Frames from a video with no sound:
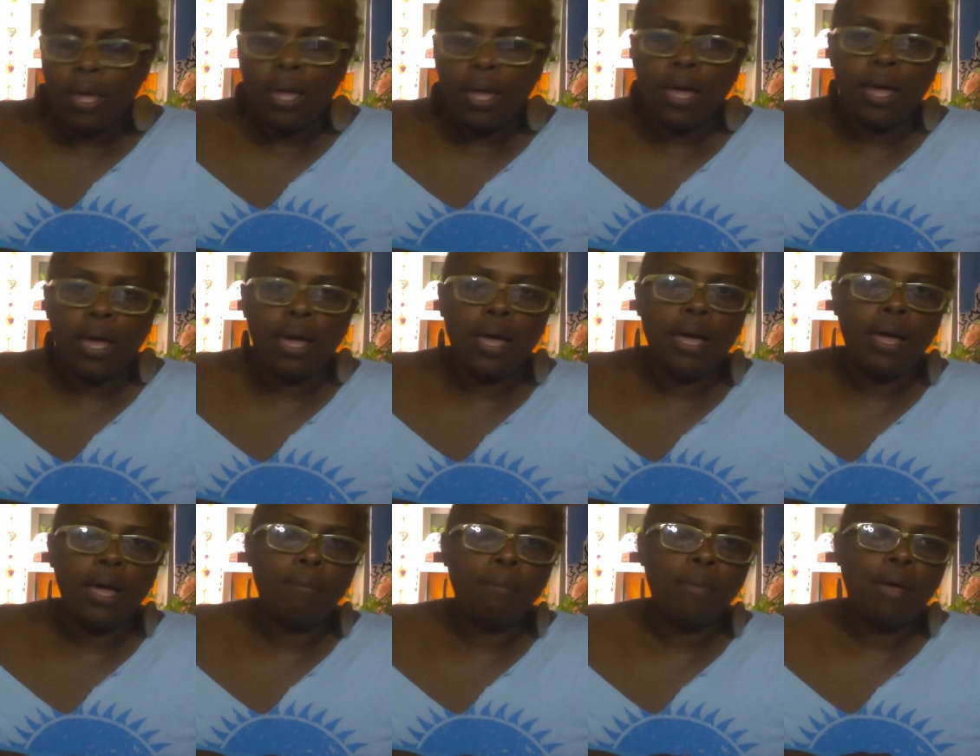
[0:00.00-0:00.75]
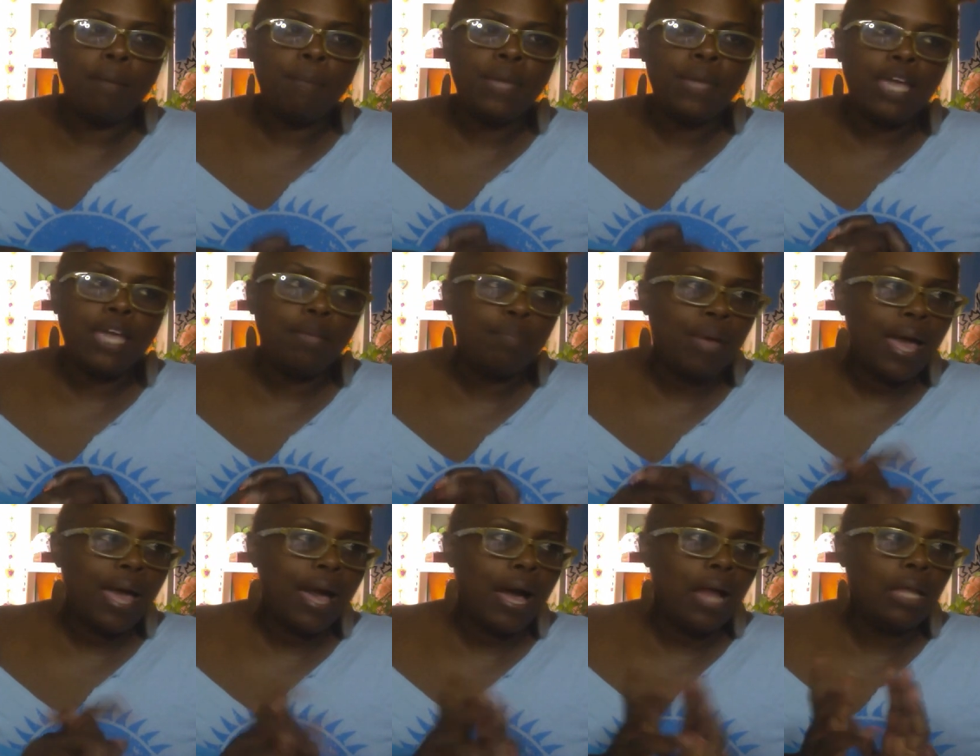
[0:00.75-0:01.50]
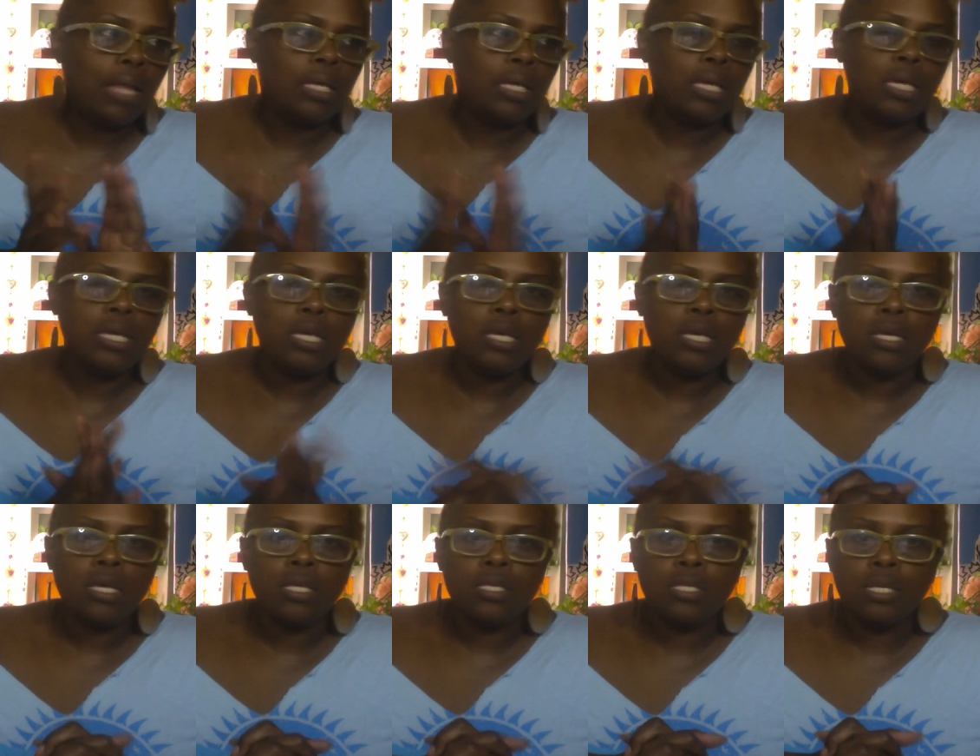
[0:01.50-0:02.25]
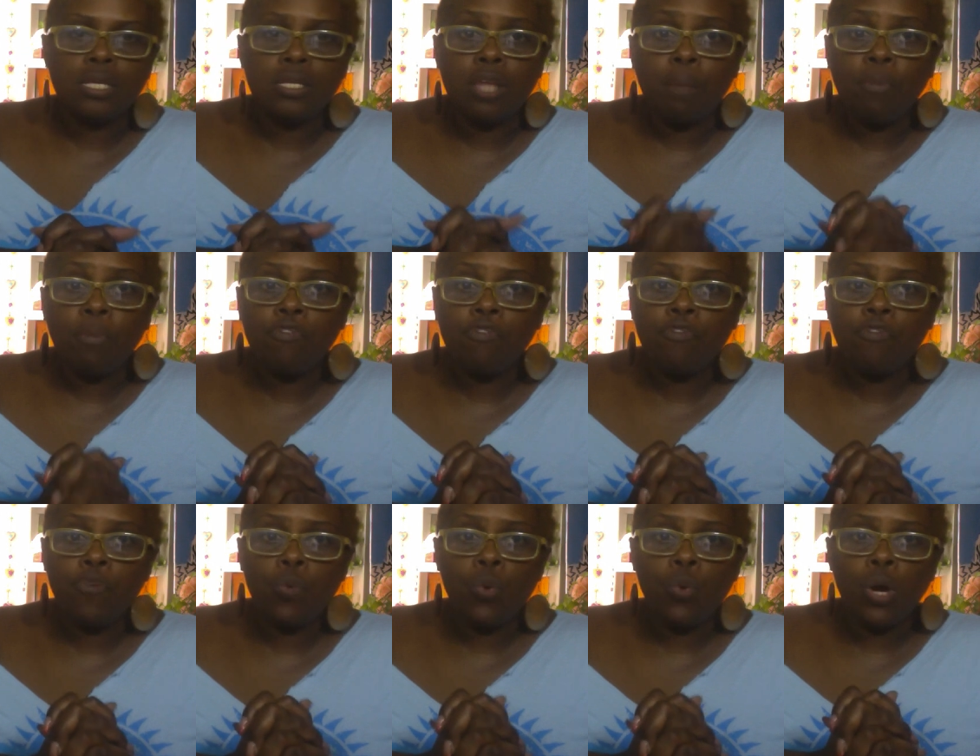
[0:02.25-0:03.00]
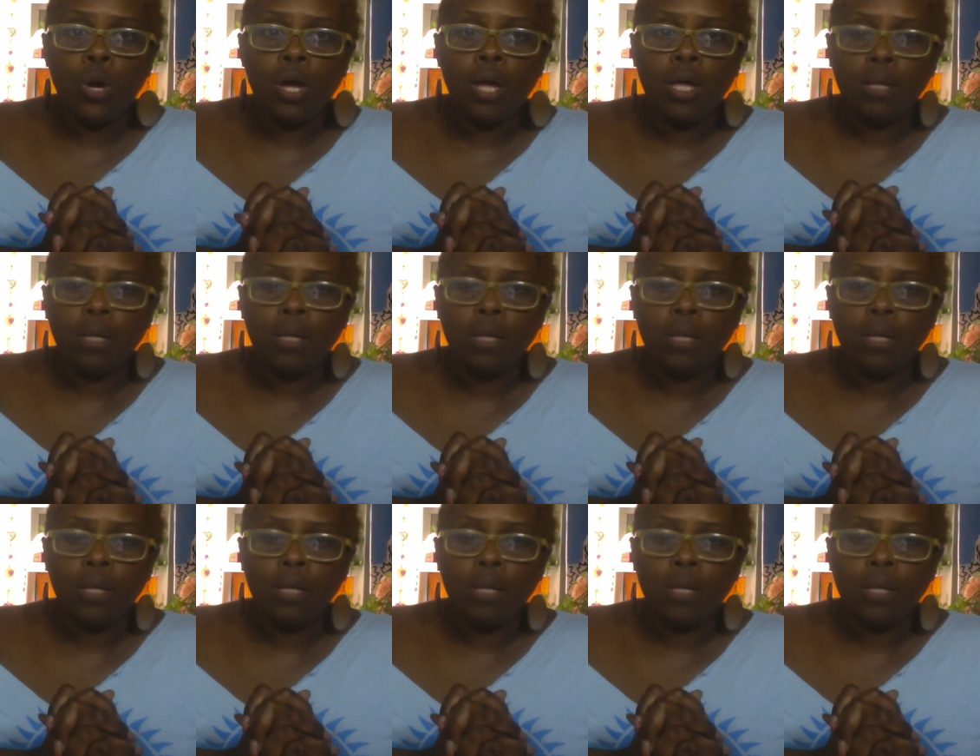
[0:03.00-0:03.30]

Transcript: uh, my paypal is the number four